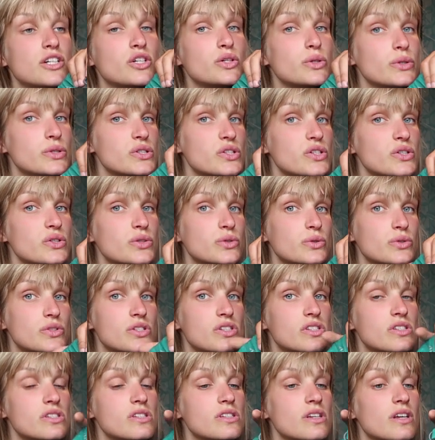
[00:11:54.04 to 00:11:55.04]

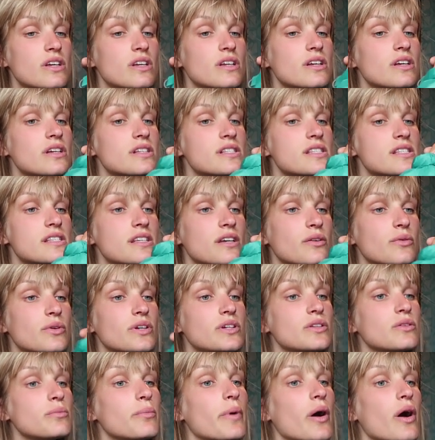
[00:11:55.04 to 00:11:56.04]
couscous,
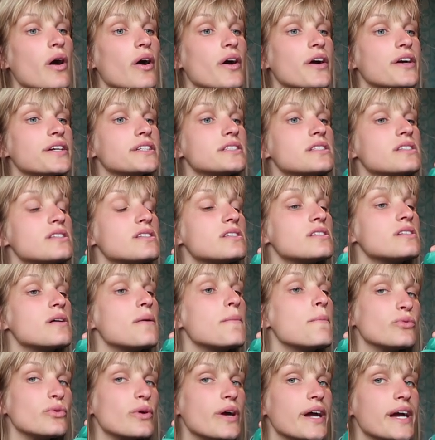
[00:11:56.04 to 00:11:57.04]
cereal bars,
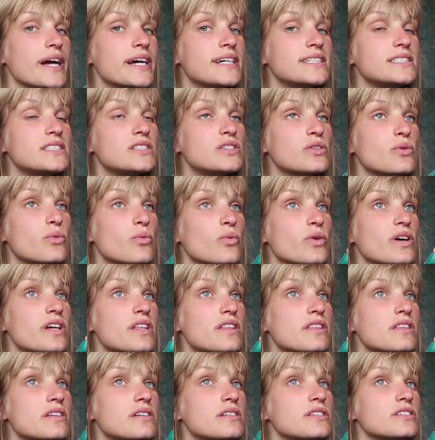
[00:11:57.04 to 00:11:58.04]
bread
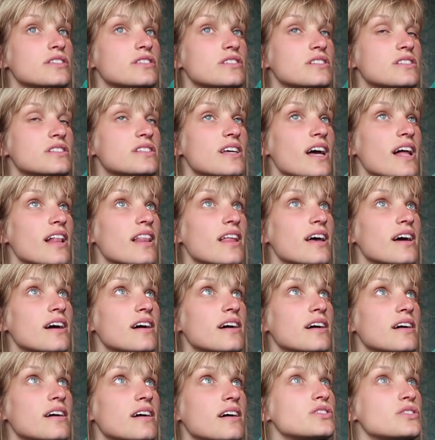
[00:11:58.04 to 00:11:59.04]
with
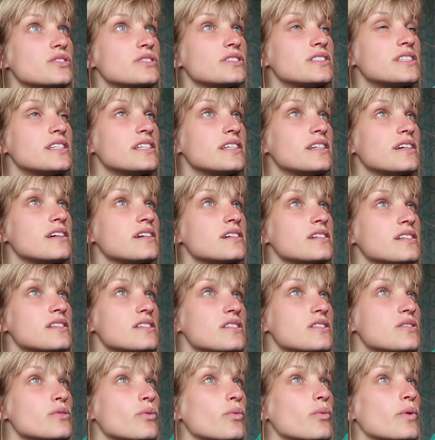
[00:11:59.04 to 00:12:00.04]
Nutella,
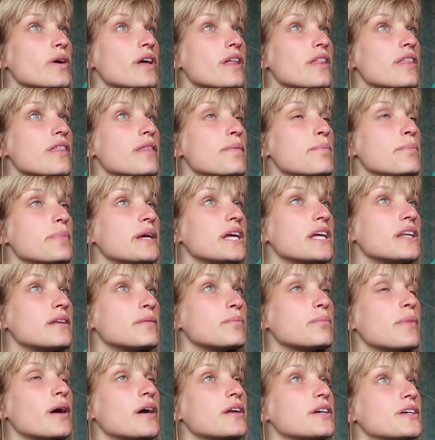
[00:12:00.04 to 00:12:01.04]
tortillas with
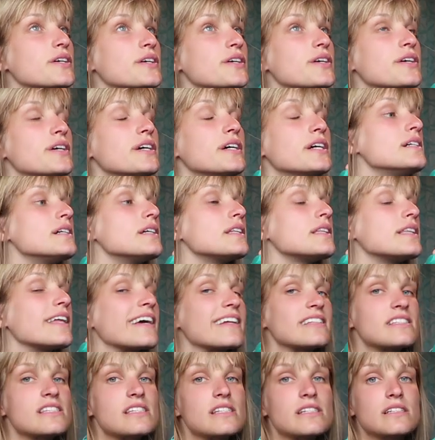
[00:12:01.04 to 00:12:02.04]
peanut butter.
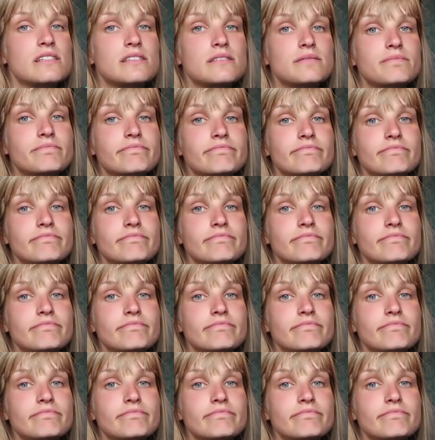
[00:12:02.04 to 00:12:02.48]
That's it.